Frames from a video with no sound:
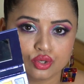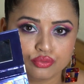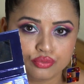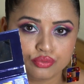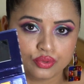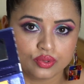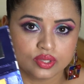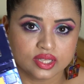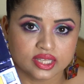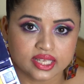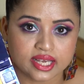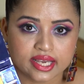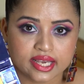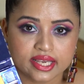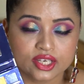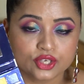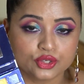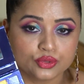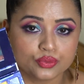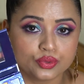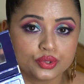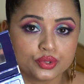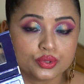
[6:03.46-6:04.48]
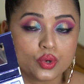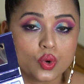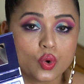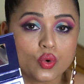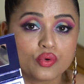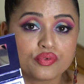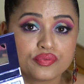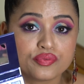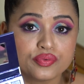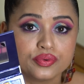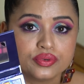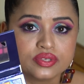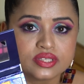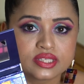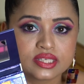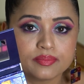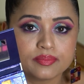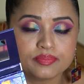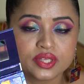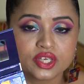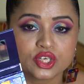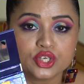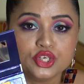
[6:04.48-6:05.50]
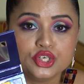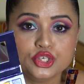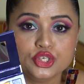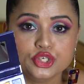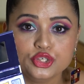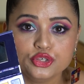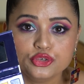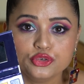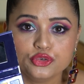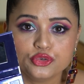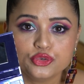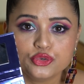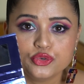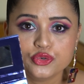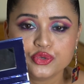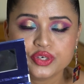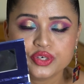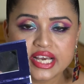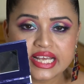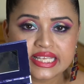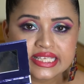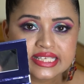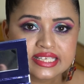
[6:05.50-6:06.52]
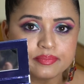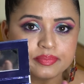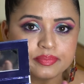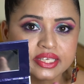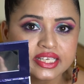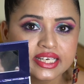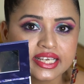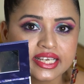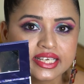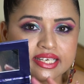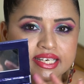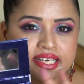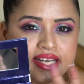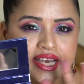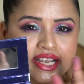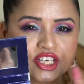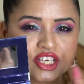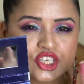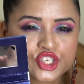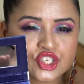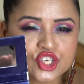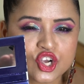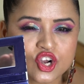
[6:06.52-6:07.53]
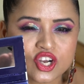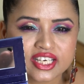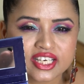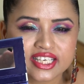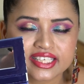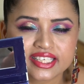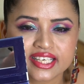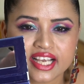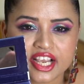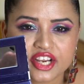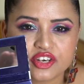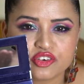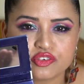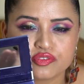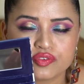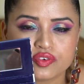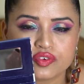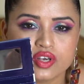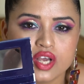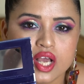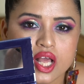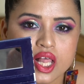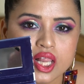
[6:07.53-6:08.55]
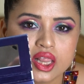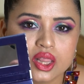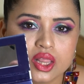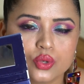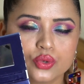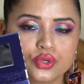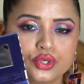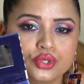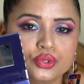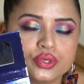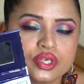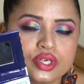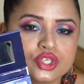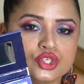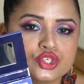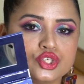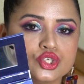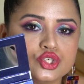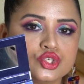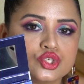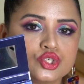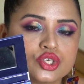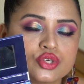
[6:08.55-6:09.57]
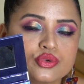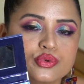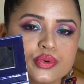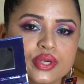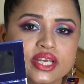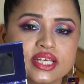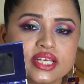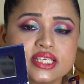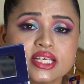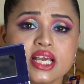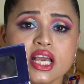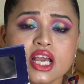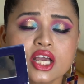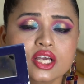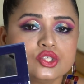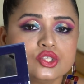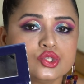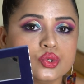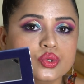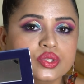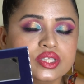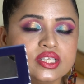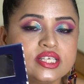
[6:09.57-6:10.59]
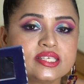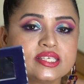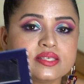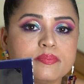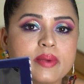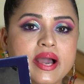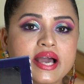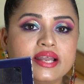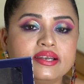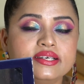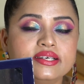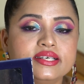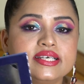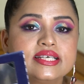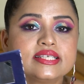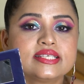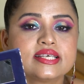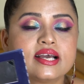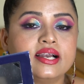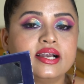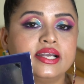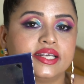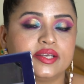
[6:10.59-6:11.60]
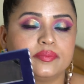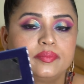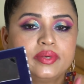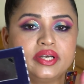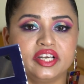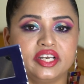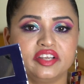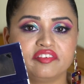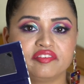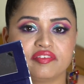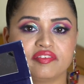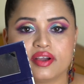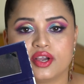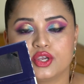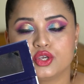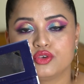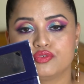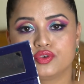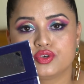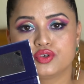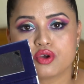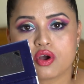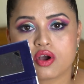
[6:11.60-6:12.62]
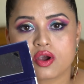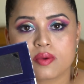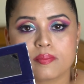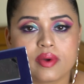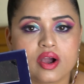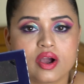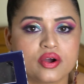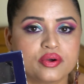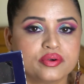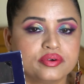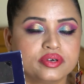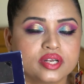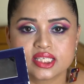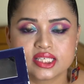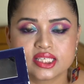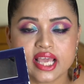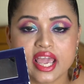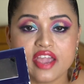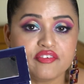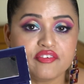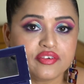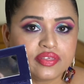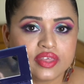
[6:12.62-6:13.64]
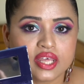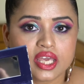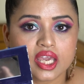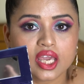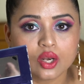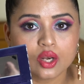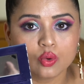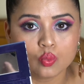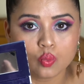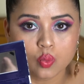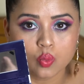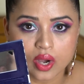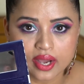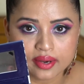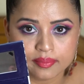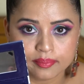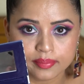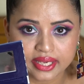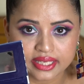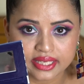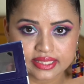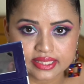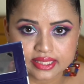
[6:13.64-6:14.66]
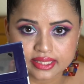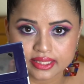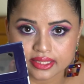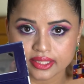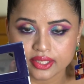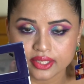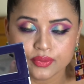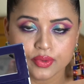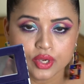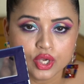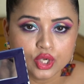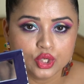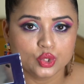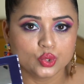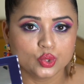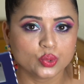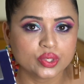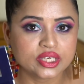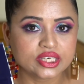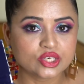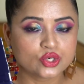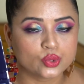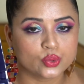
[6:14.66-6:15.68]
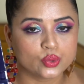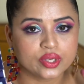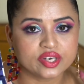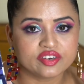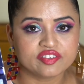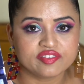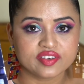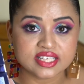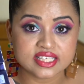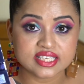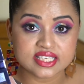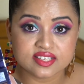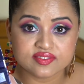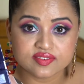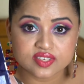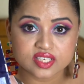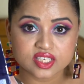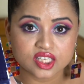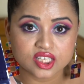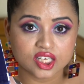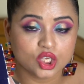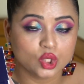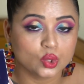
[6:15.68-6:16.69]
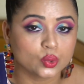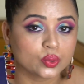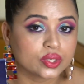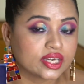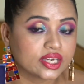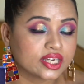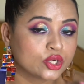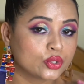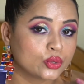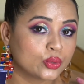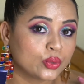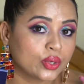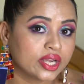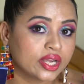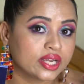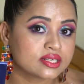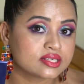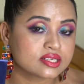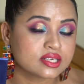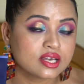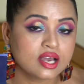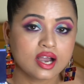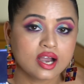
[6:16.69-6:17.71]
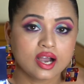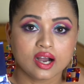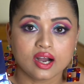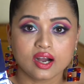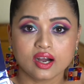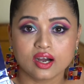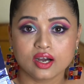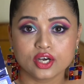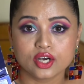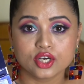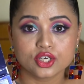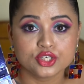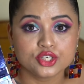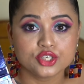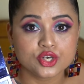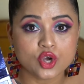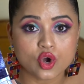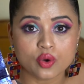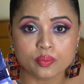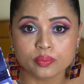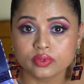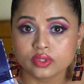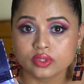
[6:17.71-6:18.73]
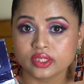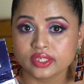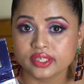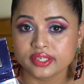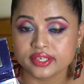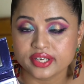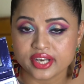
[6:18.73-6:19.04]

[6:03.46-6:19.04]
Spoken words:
if you like, you want to go for something nude and something like a night chocolate kind of a look, you can just create. So this palette is ultimately, if you talk about, is everything in one. Basically, you can create festivity, you can create normal